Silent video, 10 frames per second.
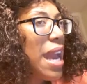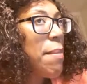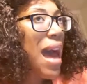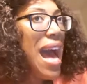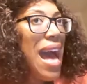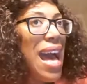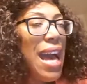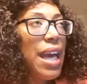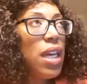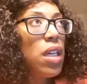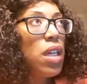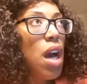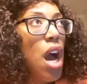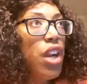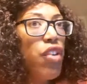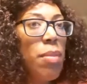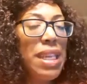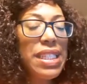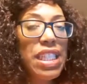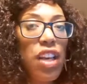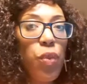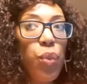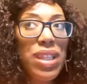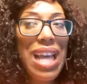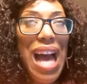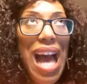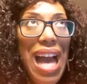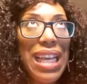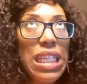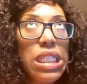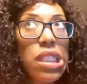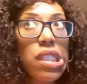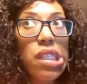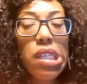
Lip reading: I honoring myself with the highest